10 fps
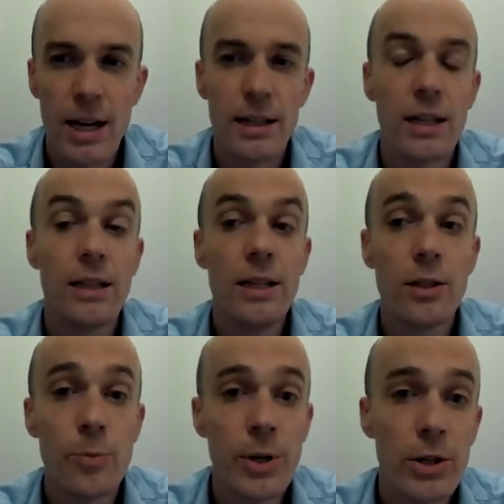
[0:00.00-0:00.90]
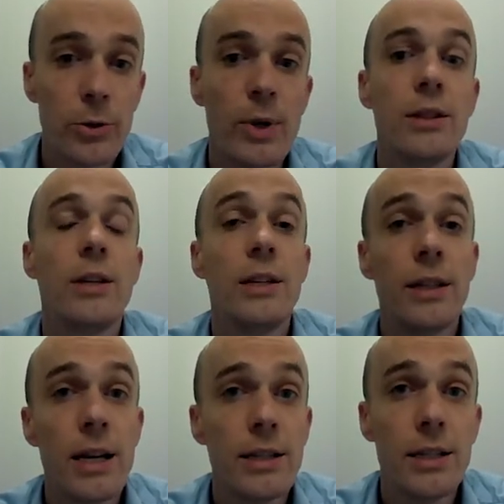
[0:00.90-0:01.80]
that disappeared when the
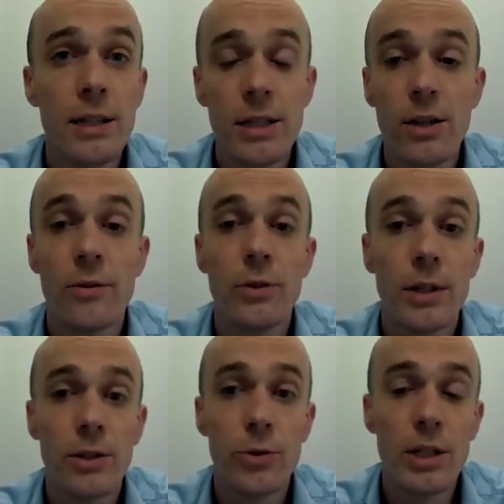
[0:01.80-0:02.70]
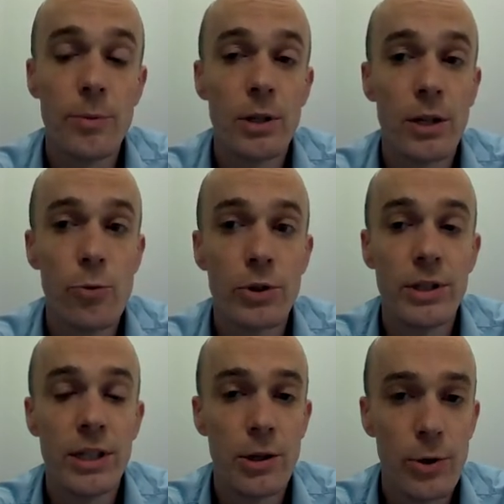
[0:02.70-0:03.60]
intensity of the treatment was
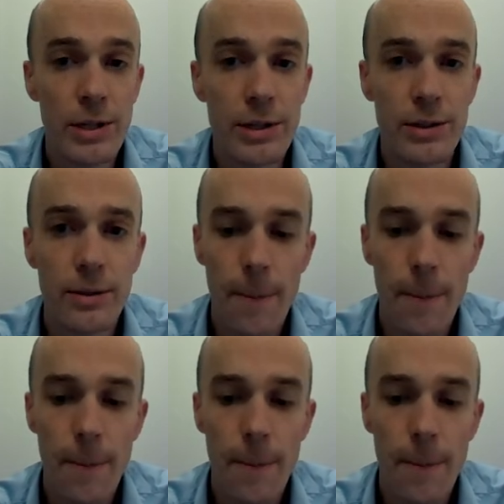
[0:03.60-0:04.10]
decreased.